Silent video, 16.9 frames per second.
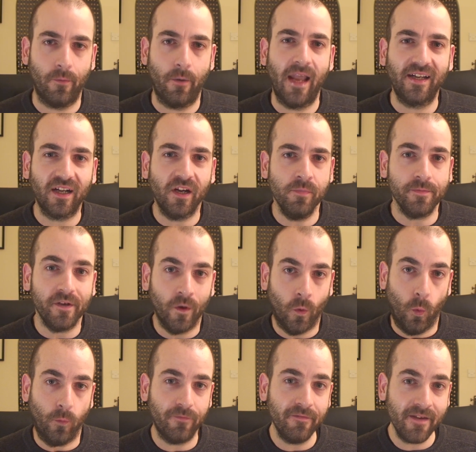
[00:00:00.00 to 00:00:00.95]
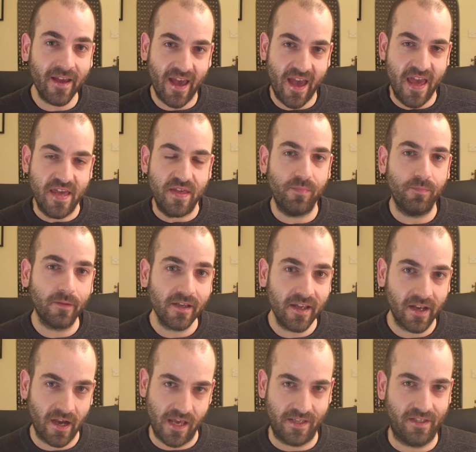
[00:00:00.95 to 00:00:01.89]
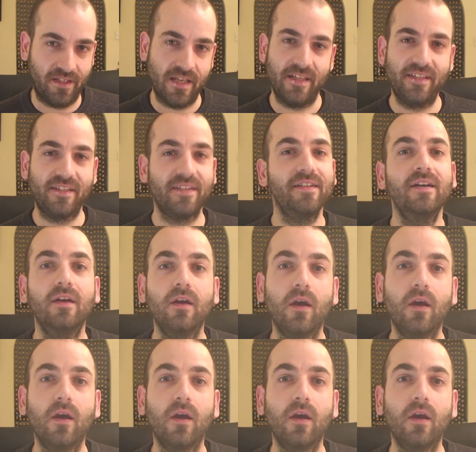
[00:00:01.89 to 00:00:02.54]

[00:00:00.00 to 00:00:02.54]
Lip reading: Welcome to Vape, Isis.